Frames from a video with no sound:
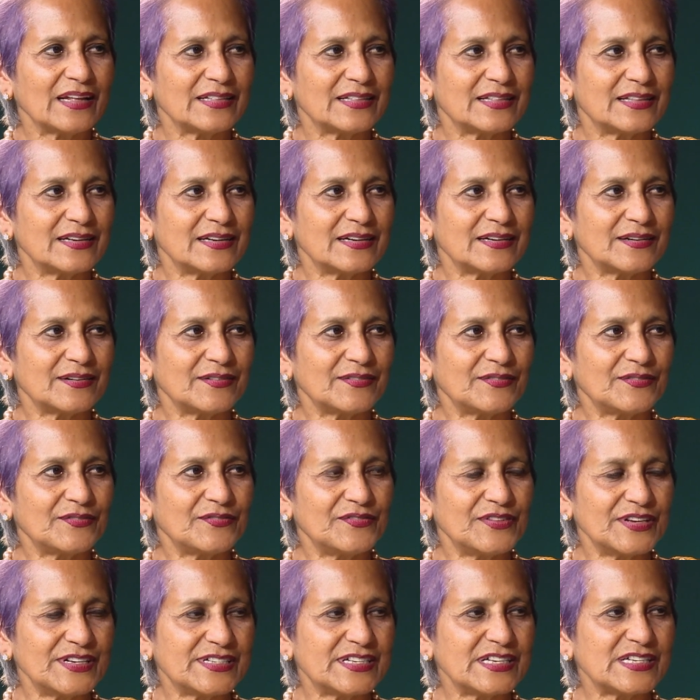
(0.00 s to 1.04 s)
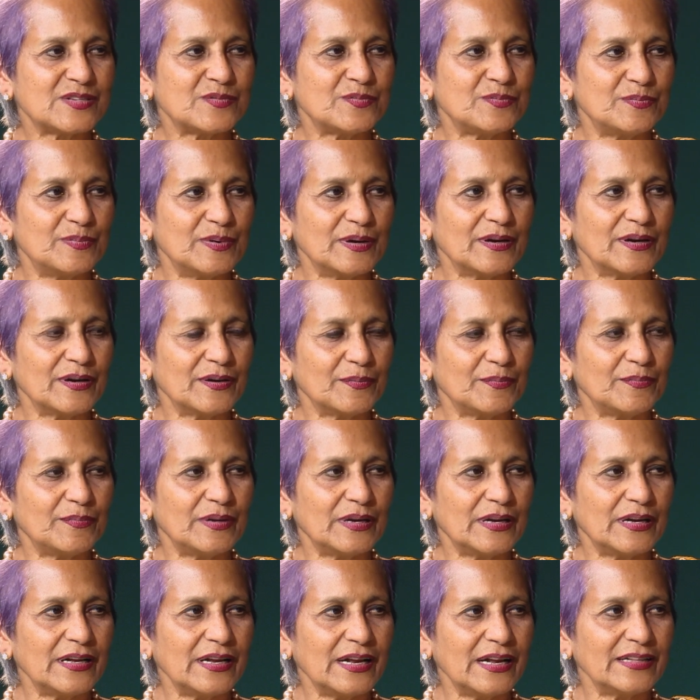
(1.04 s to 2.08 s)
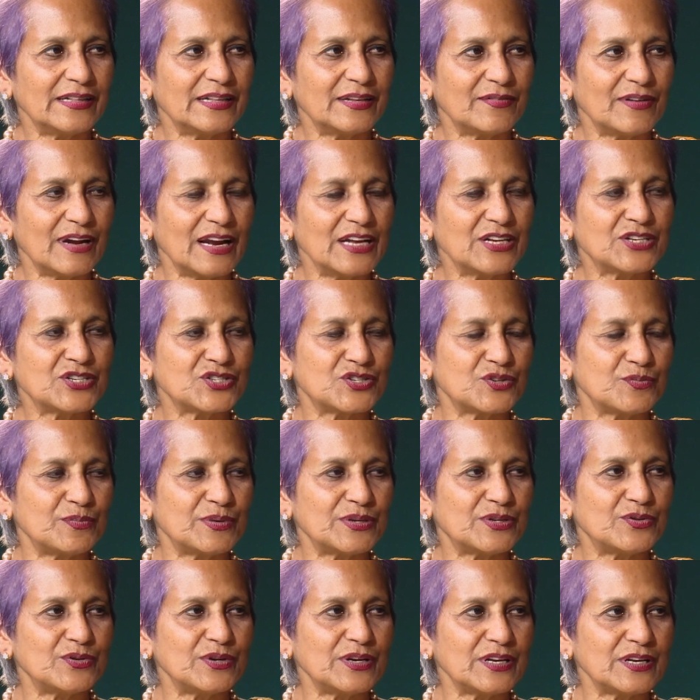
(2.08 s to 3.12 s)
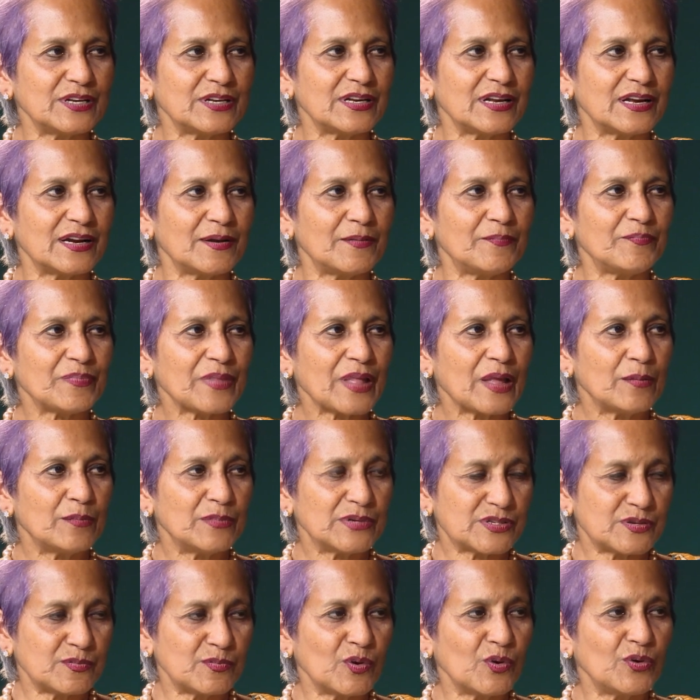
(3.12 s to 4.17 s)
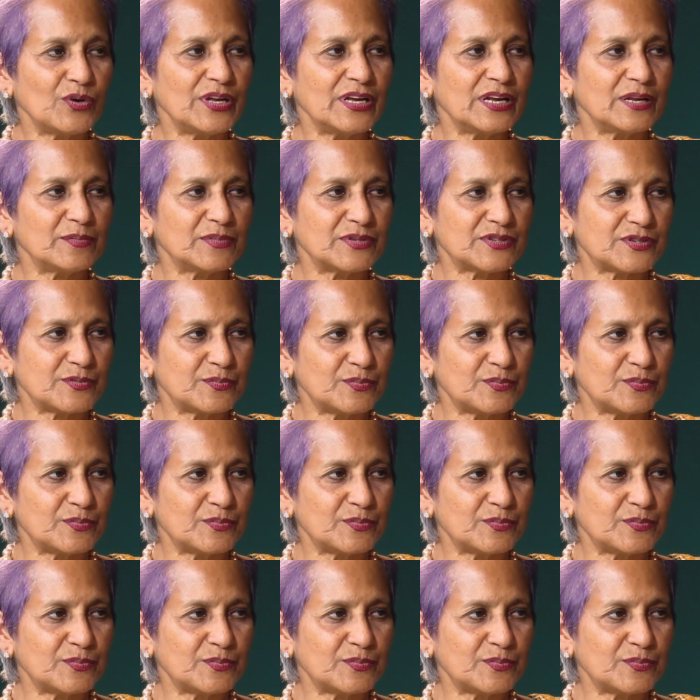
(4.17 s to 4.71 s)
the visits, and the relationship between Mr. Modi and Mr.